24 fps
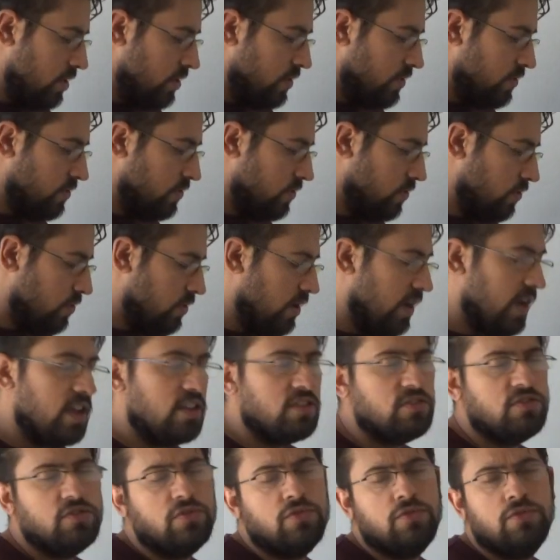So
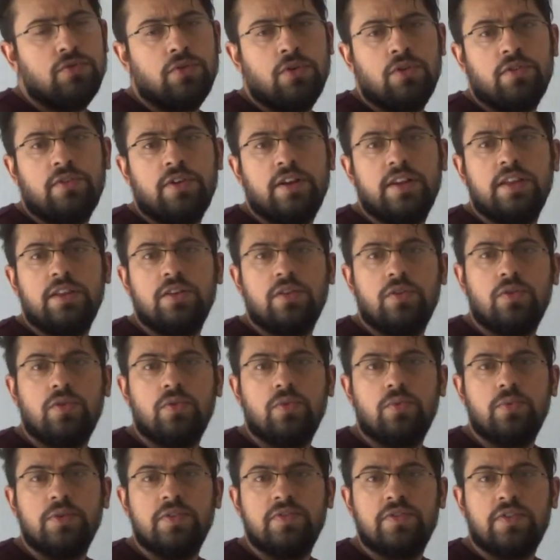as you already
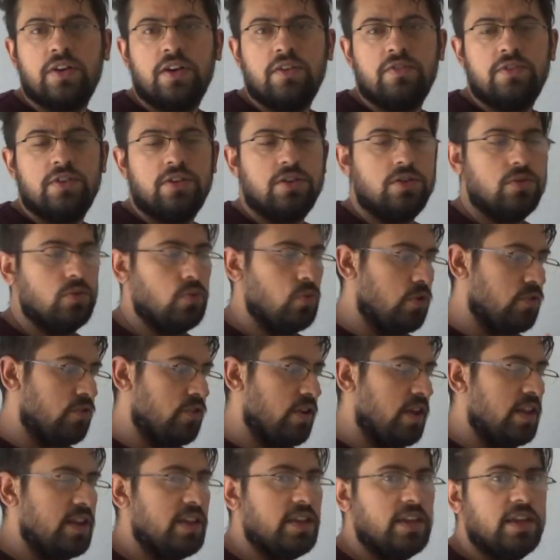know, we've covered
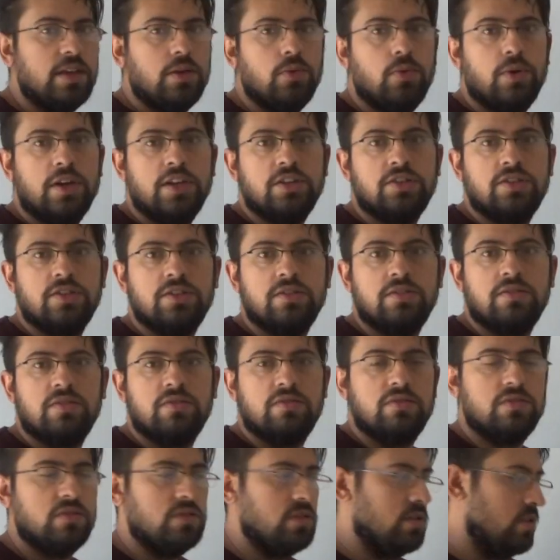quadratic
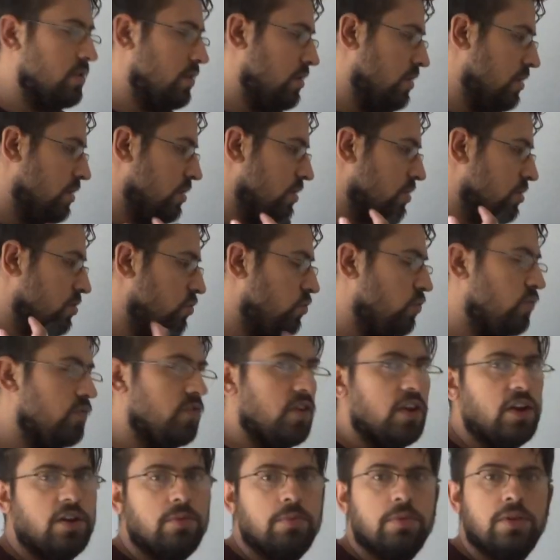equations, two
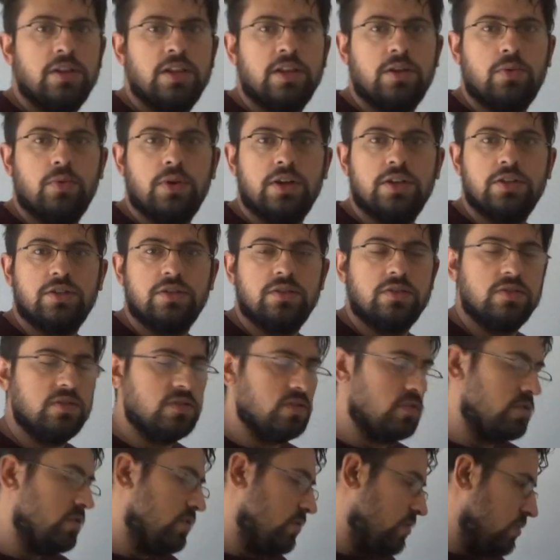variable
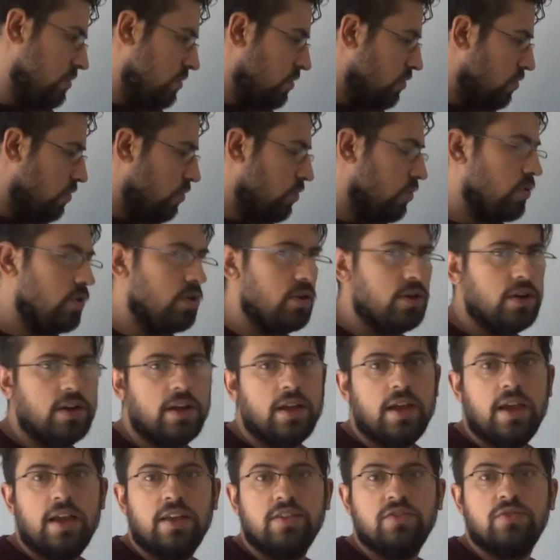equations, or
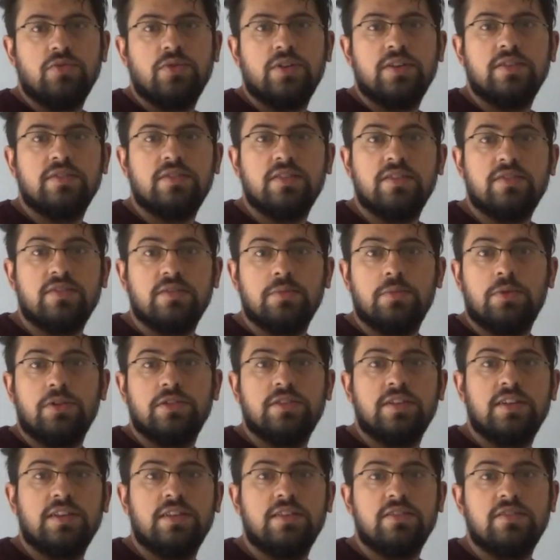as you can say
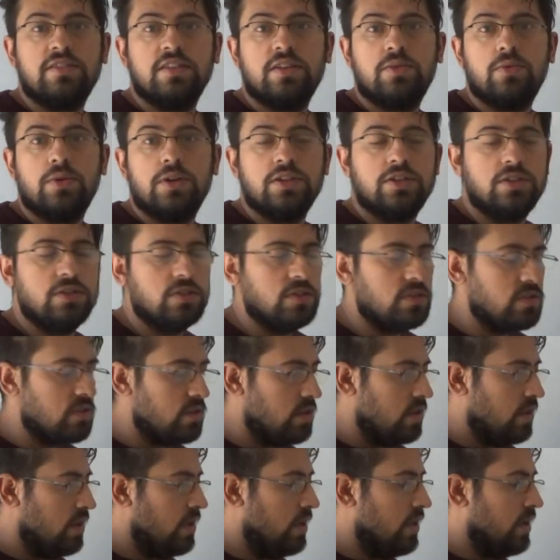simultaneous
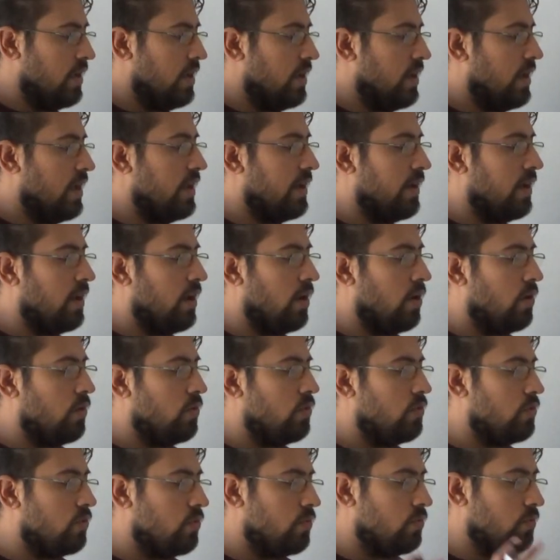equations, and
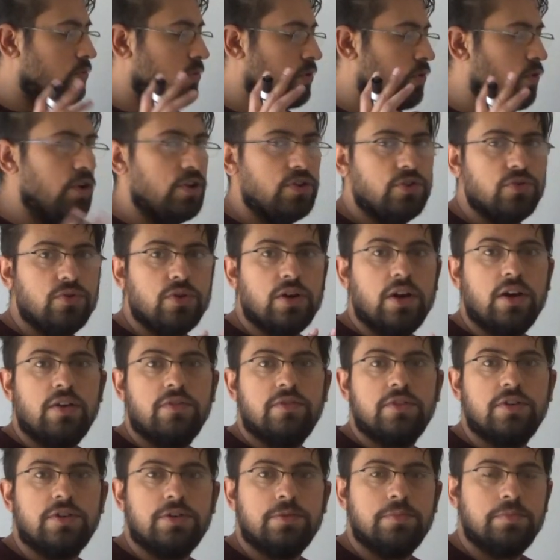now we're going to
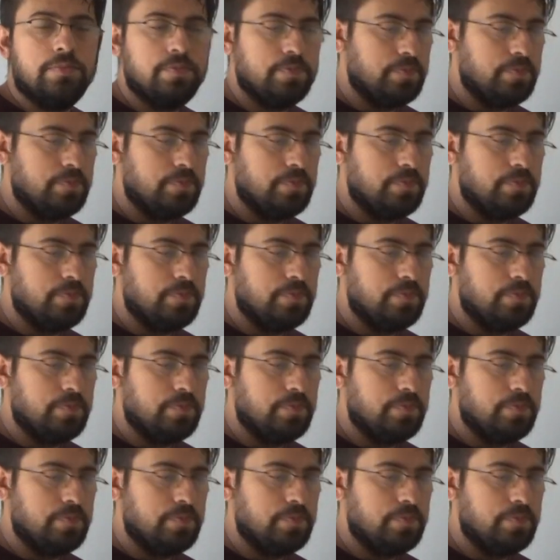cover